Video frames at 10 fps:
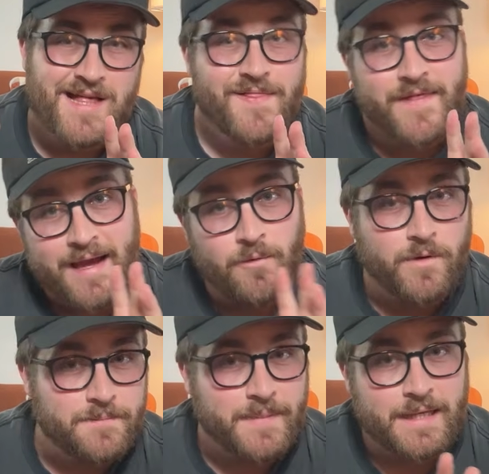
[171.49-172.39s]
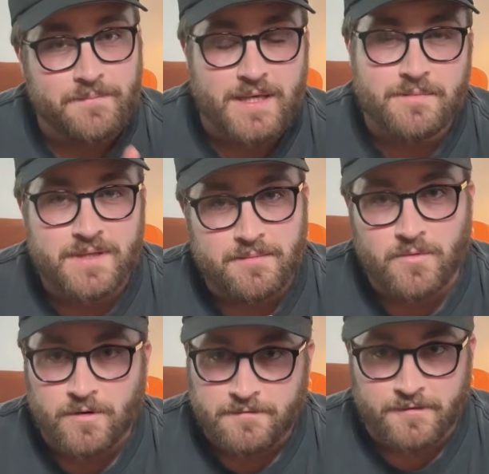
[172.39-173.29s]
that one may be a bit
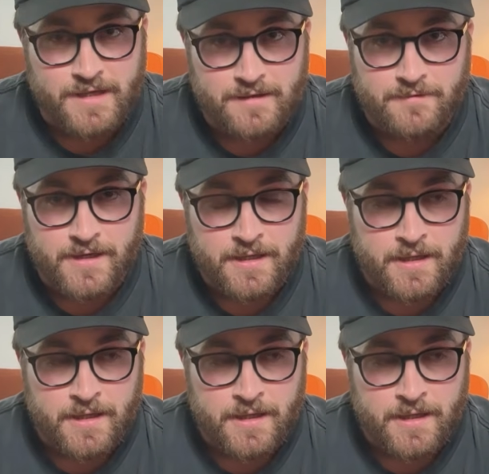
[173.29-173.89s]
more forgiving.